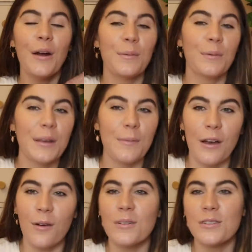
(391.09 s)
really
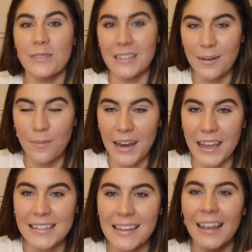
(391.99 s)
well, which you'll see in a
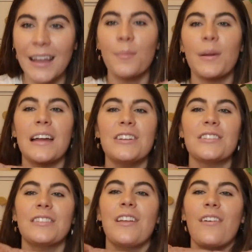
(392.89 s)
minute. But I
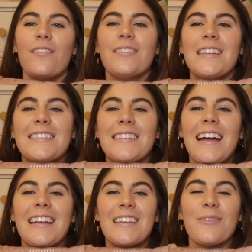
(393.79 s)
just love this
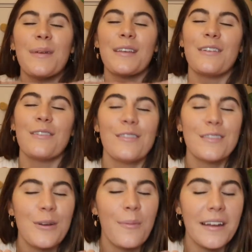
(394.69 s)
tiny little pillow
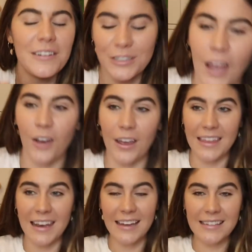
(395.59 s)
so much. Okay, the
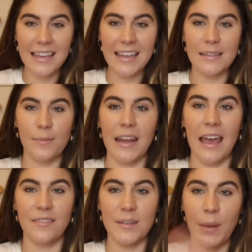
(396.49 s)
next things I'm gonna
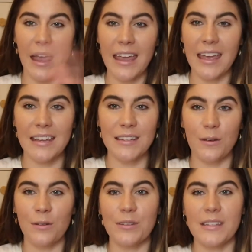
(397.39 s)
have to pan, so
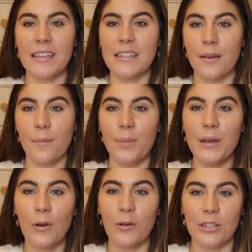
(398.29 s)
you'll see some
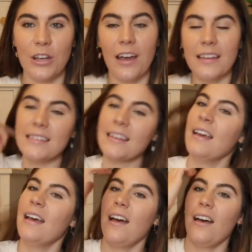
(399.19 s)
B-roll shots
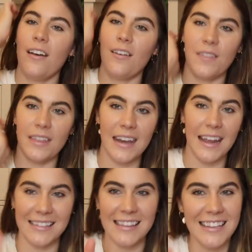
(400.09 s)
of the
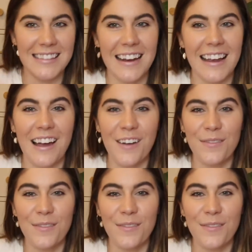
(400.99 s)
next things that I got